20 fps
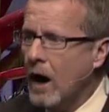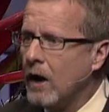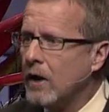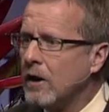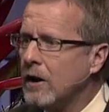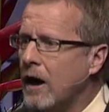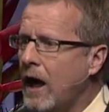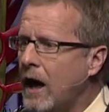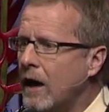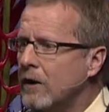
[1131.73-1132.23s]
A
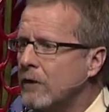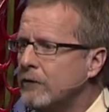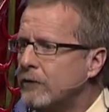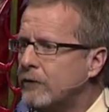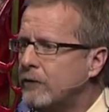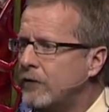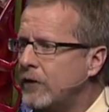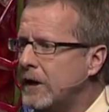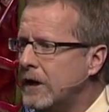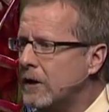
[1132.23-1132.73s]
lot of
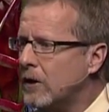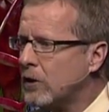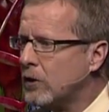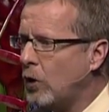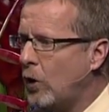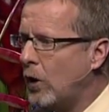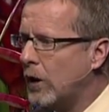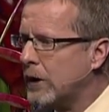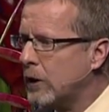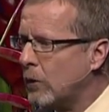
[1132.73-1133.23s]
fear
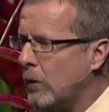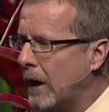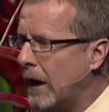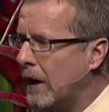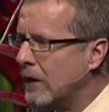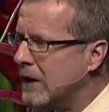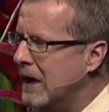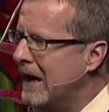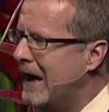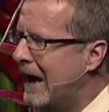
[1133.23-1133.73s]
going
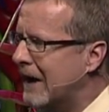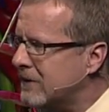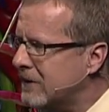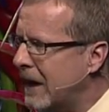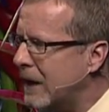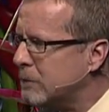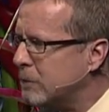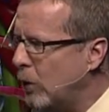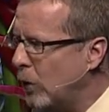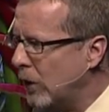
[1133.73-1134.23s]
around at
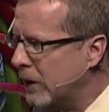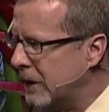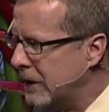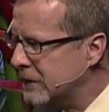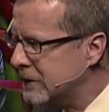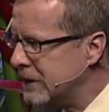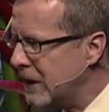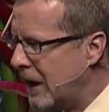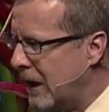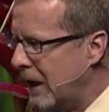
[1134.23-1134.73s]
that point in
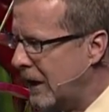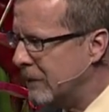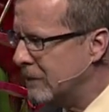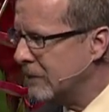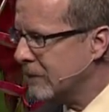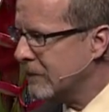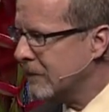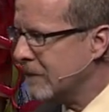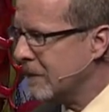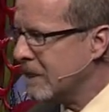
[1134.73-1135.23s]
time.
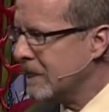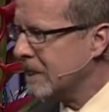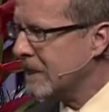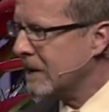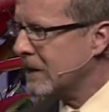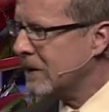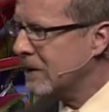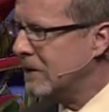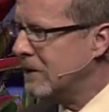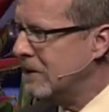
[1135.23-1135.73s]

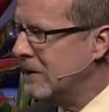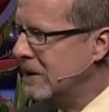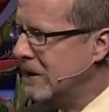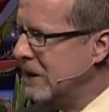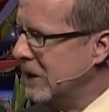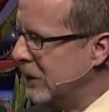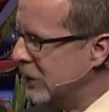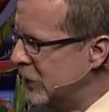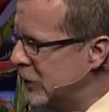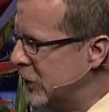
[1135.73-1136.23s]

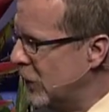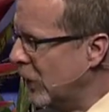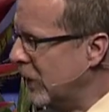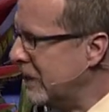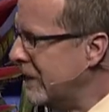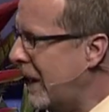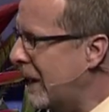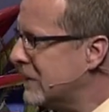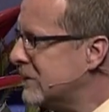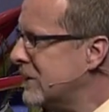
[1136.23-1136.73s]

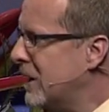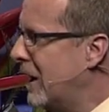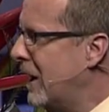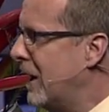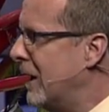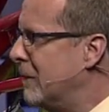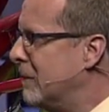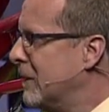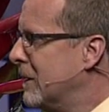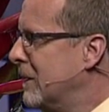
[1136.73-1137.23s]
During that
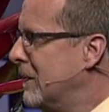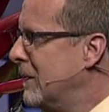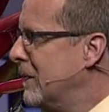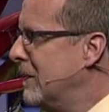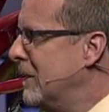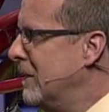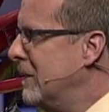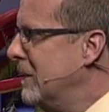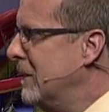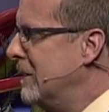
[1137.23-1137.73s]
time,
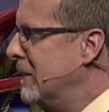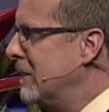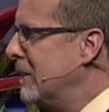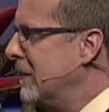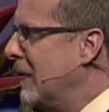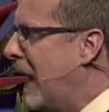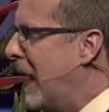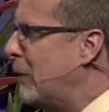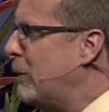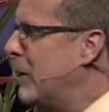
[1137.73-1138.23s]

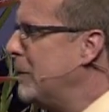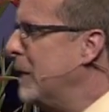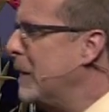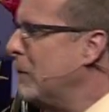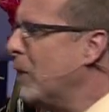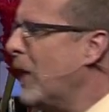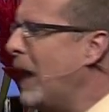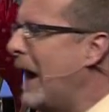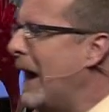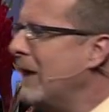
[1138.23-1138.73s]
I
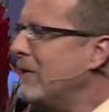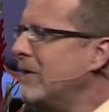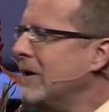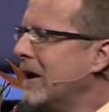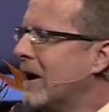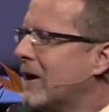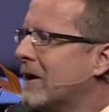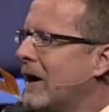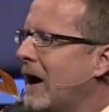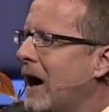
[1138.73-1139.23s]
remember
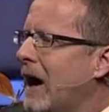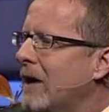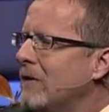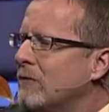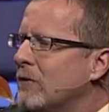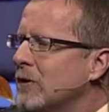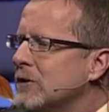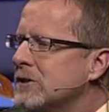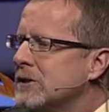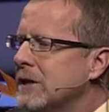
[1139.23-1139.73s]
having a
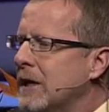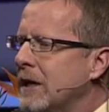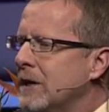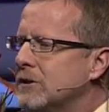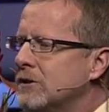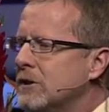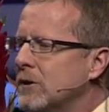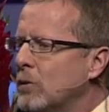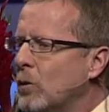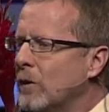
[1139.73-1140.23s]

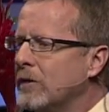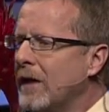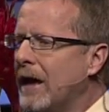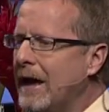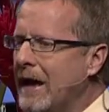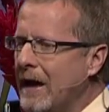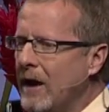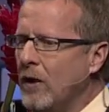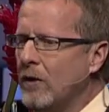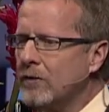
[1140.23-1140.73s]
conversation with a
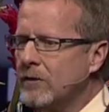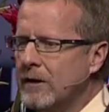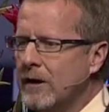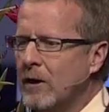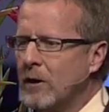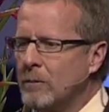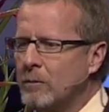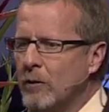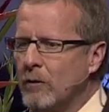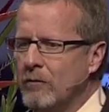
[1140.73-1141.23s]

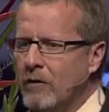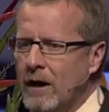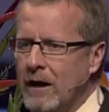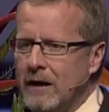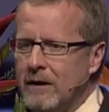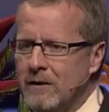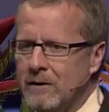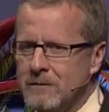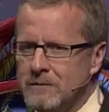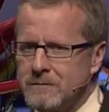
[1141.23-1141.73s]
healthcare
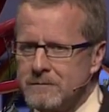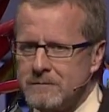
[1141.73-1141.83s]
provider,